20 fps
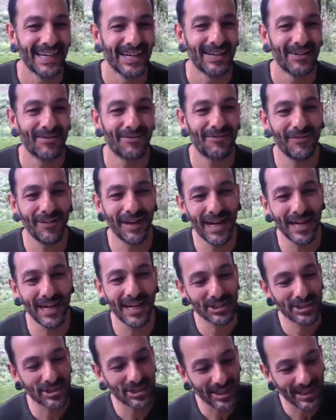
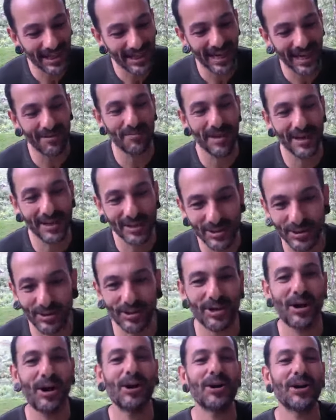Flush and make sure
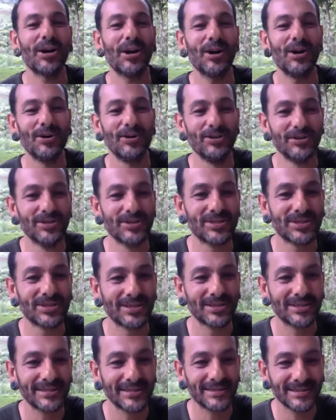it all
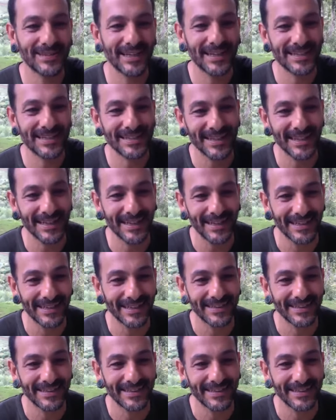goes. That's it.